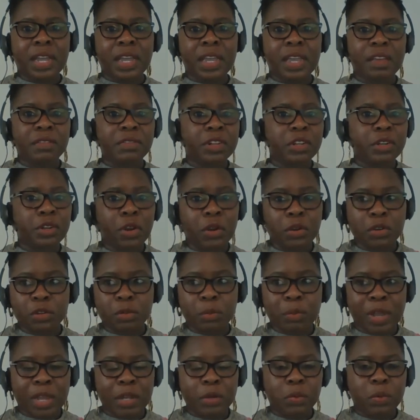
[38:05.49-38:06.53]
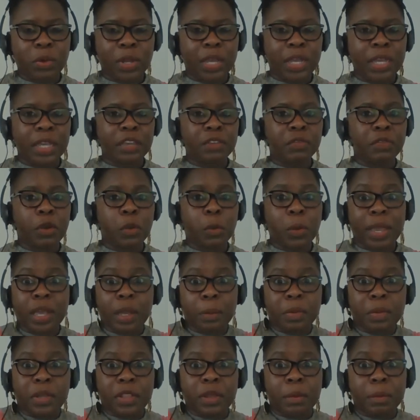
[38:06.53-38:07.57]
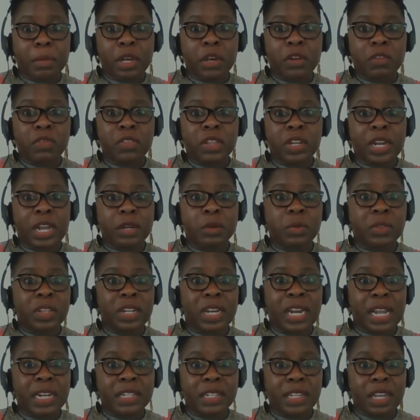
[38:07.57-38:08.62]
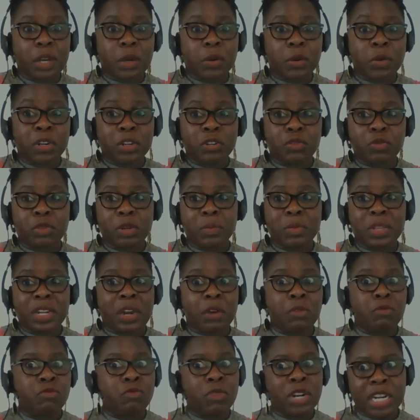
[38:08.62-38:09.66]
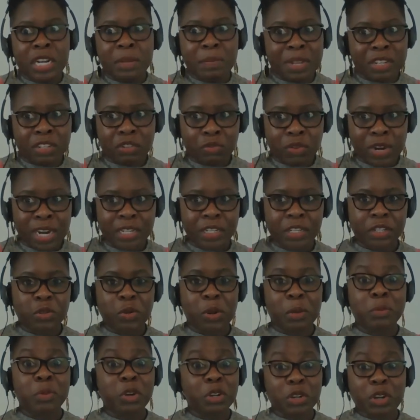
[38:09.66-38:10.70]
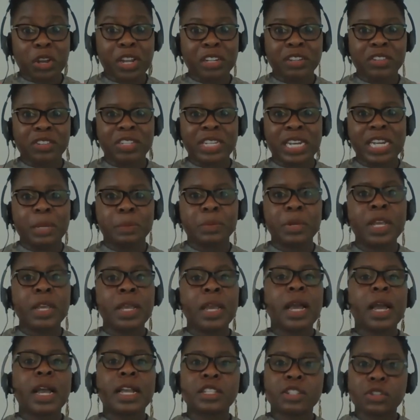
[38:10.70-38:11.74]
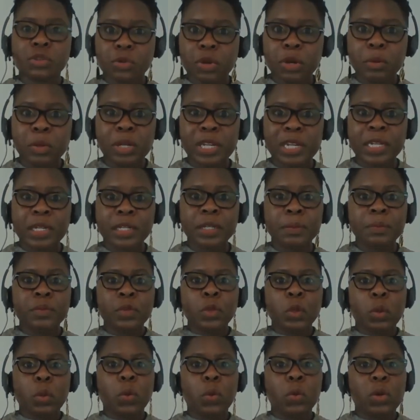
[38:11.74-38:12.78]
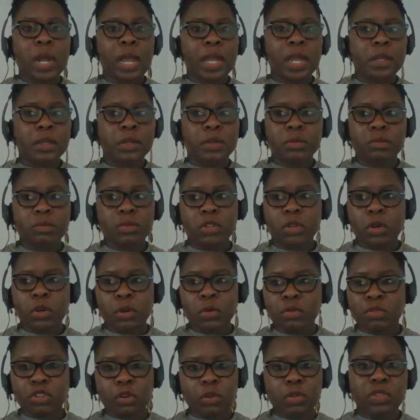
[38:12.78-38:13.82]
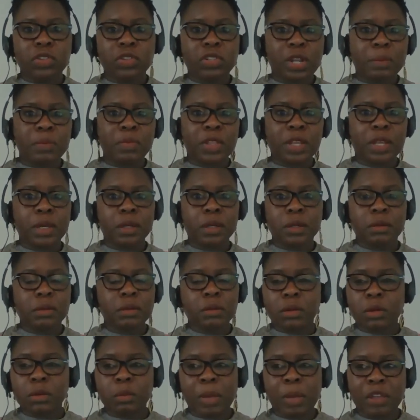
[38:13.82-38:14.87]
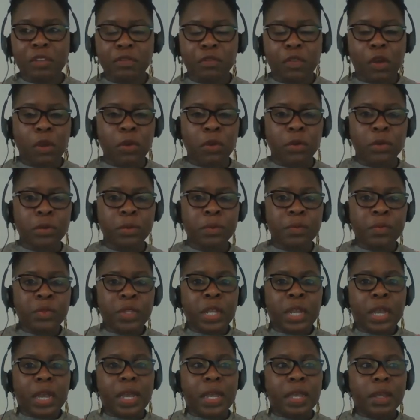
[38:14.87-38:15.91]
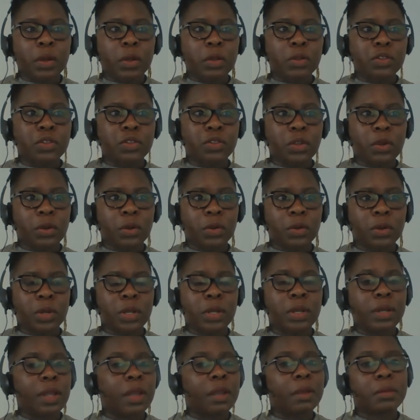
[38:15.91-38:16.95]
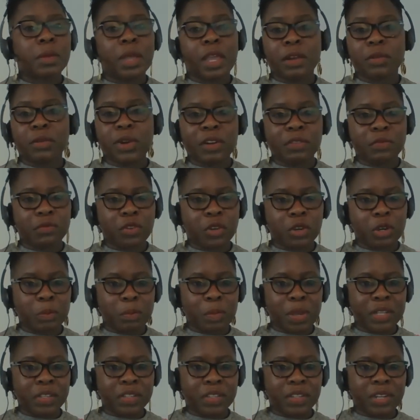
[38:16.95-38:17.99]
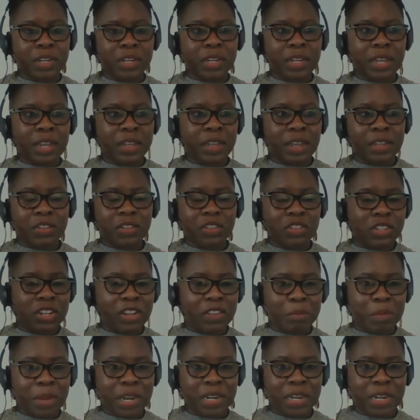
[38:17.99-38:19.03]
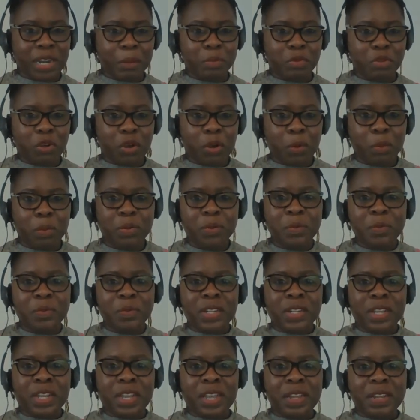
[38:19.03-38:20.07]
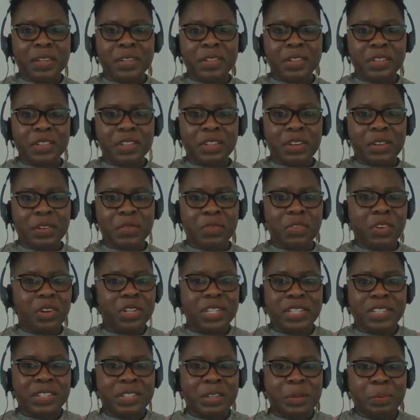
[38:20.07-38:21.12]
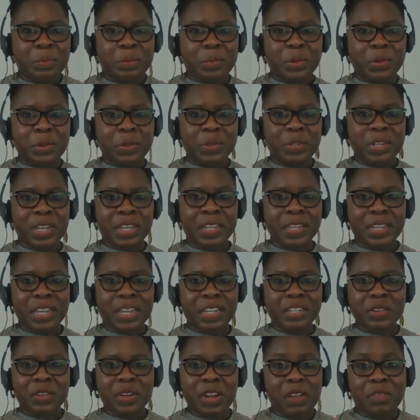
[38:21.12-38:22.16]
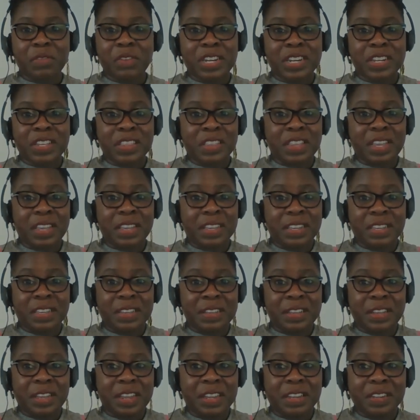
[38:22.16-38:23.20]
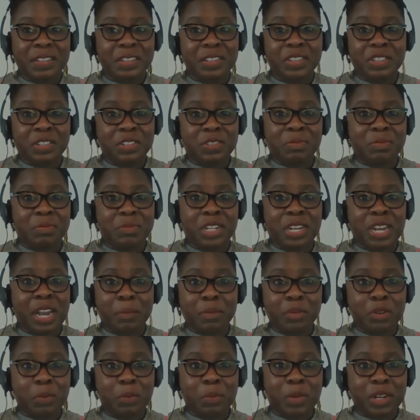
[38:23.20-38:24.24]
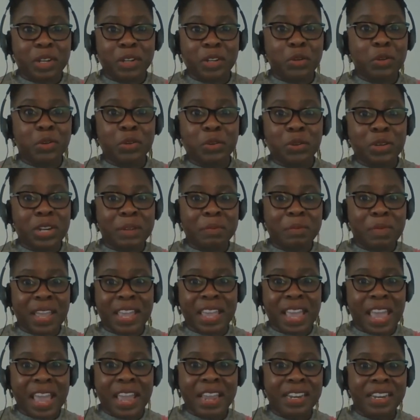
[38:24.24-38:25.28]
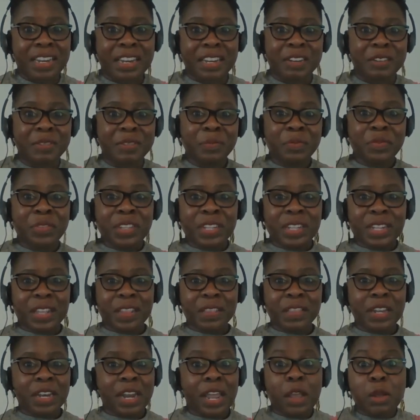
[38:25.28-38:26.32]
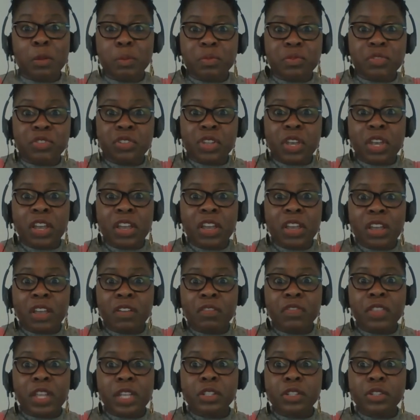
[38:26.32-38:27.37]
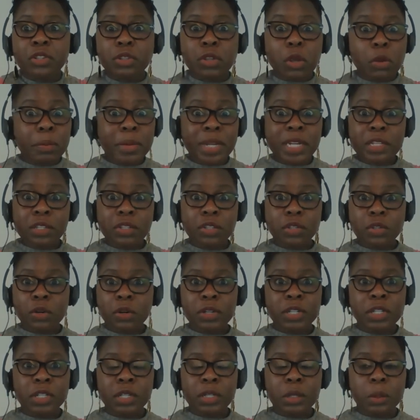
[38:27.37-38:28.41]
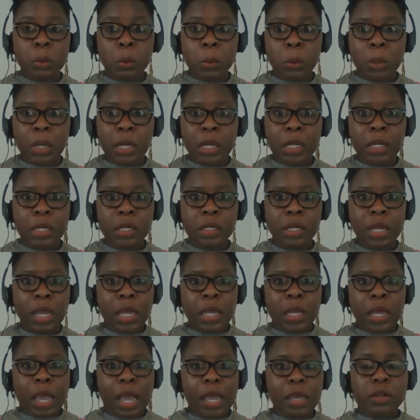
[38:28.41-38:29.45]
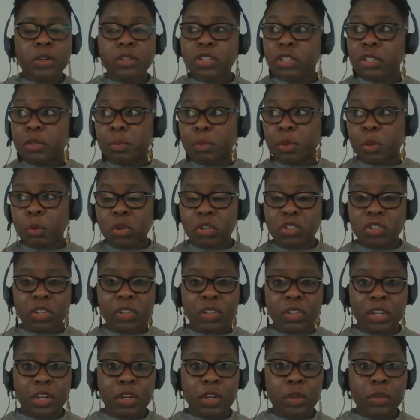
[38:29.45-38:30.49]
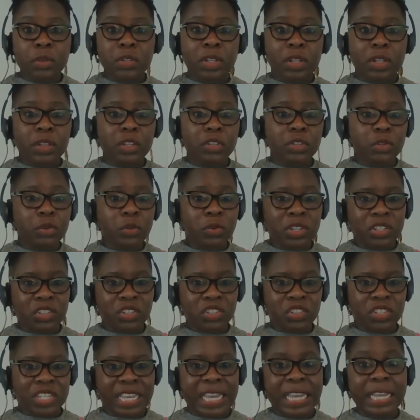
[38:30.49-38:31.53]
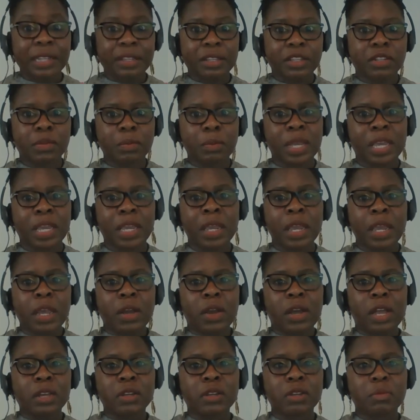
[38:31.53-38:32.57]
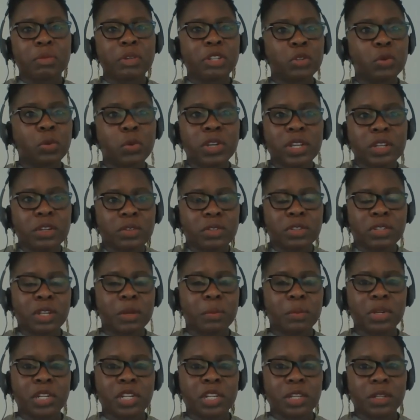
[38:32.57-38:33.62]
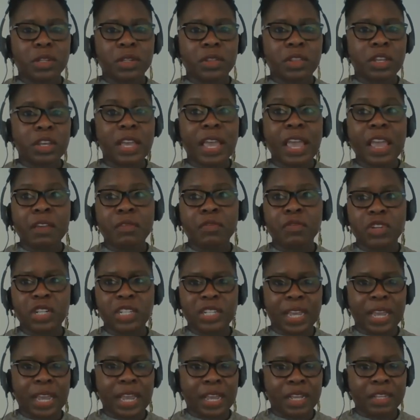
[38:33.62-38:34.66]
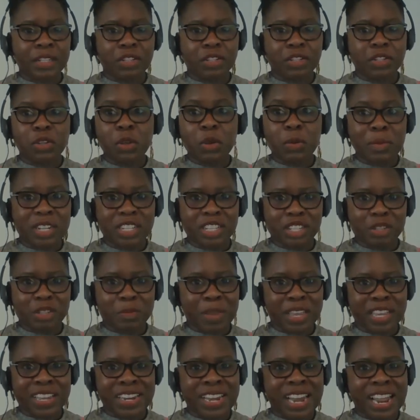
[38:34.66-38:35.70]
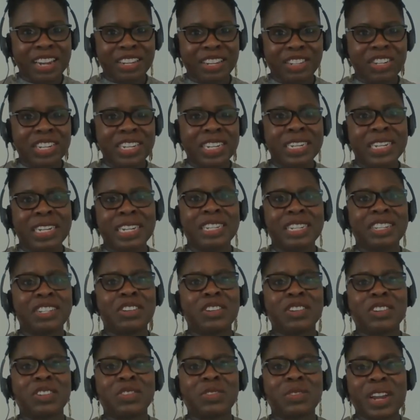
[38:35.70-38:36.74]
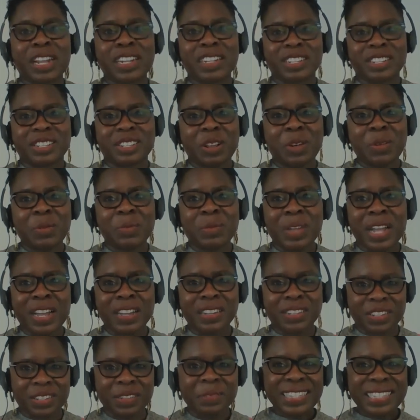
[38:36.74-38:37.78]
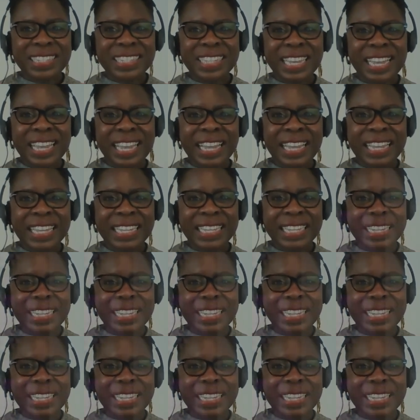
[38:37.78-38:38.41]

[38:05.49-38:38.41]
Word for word: I have a notepad where if I wake up in the middle of the night with an idea or a dream that I really must write it or I'm not going to sleep, I scribble it. Or I could, you know, jot something on my phone. I also uh, I, I write very basically. I, I, just have my laptop, and you know, very simple. I, I don't have anything. It, just the laptop and Google in my head, and then I observe. There's so many stories in the world. I could just be watching the news, and this story just hits me. I could be talking to somebody. The everyday has so much speculation in it. You could write so much. Yeah.